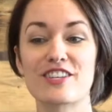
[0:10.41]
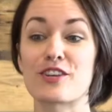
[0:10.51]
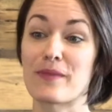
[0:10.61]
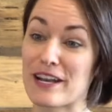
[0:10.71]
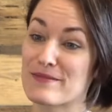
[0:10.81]

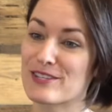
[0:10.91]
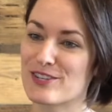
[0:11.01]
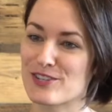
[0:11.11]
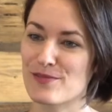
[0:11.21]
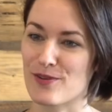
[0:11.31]
So my name is
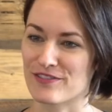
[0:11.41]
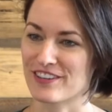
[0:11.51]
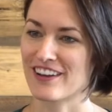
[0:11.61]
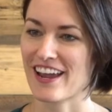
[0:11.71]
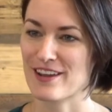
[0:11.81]
Kirsten
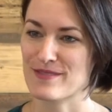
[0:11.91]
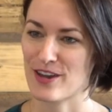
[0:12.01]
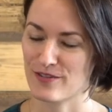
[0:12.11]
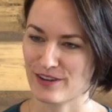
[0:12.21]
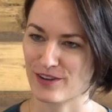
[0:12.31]
Moorefield. I am a
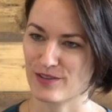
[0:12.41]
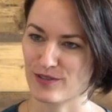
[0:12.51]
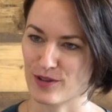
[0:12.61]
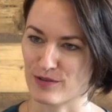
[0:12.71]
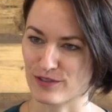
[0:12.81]
co-founder
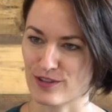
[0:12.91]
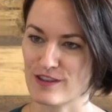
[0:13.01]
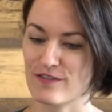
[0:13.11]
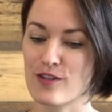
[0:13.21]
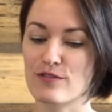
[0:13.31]
of
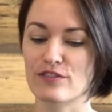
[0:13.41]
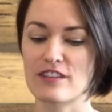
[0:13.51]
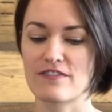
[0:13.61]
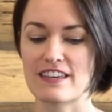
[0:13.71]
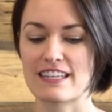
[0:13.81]
Cloverleaf.
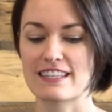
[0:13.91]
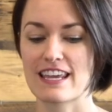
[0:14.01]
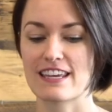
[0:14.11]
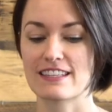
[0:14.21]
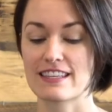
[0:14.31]
Cloverleaf is
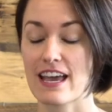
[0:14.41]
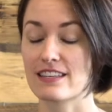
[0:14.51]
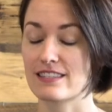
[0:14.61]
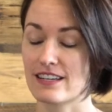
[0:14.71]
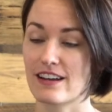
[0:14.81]
a
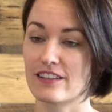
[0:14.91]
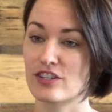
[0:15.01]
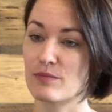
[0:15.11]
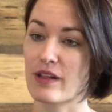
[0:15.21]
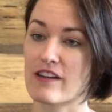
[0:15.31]
SaaS
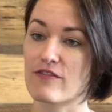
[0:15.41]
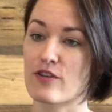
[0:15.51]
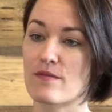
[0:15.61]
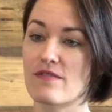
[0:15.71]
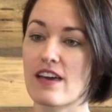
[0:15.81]
technology
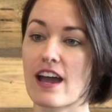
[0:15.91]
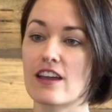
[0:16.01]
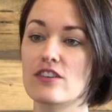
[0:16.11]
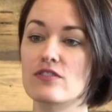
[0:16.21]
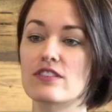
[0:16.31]
platform
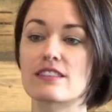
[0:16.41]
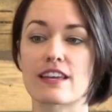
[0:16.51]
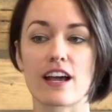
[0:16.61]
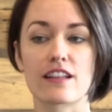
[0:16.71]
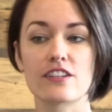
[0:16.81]
that uses
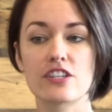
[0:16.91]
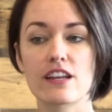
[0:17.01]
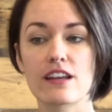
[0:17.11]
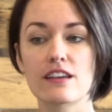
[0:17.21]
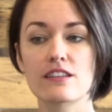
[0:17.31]
psychology
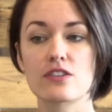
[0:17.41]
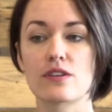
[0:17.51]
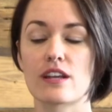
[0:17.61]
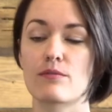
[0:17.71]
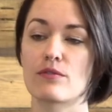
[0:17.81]
data to
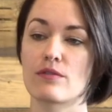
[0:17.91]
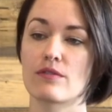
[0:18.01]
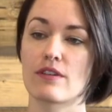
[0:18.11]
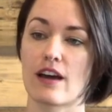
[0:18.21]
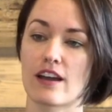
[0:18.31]
enable
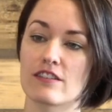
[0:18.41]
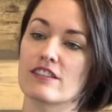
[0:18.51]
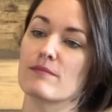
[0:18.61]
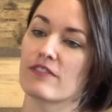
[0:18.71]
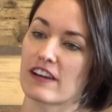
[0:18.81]
higher
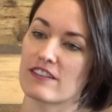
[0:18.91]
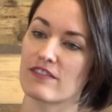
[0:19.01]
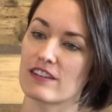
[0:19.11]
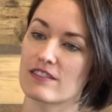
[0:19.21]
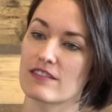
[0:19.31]
team
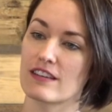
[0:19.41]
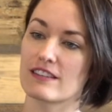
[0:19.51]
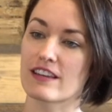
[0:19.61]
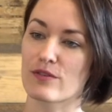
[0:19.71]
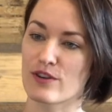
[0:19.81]
effectiveness
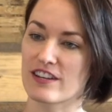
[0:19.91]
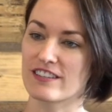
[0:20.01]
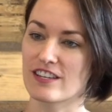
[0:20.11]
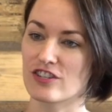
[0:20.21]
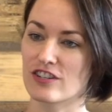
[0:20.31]
inside
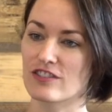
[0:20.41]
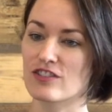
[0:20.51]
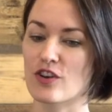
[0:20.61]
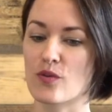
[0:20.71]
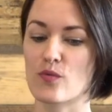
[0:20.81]
organizations.
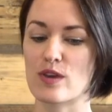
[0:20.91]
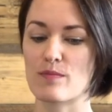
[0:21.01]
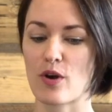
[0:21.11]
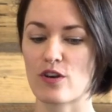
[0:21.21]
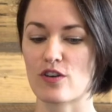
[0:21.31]
So we
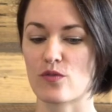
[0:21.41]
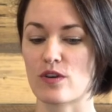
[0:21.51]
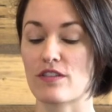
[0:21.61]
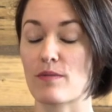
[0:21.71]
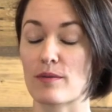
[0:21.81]
partner
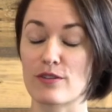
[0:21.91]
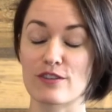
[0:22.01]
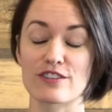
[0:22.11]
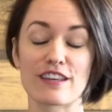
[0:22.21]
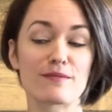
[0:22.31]
with popular
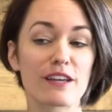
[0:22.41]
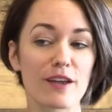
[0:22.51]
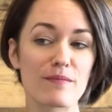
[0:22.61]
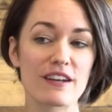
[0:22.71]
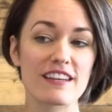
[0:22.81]
assessment
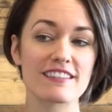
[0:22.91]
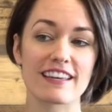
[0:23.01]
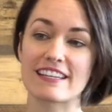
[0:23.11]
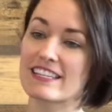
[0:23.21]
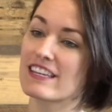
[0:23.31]
companies
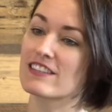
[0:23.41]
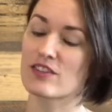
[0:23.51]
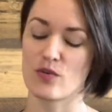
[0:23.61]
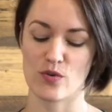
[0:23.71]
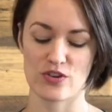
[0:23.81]
like
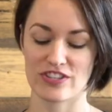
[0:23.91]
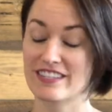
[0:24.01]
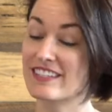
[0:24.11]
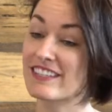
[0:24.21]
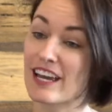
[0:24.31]
DISC or
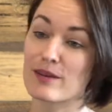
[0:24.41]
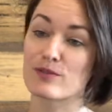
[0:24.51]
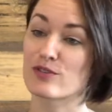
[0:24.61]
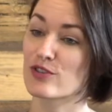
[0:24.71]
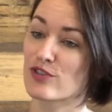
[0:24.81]
16
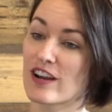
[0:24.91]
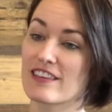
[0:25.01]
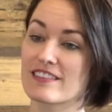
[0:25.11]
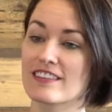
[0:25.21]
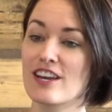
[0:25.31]
Types or
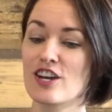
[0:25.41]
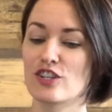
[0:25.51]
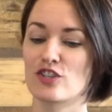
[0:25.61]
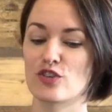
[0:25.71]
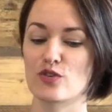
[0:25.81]
Strengths
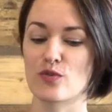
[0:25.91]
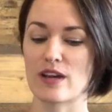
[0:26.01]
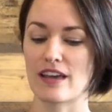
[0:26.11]
to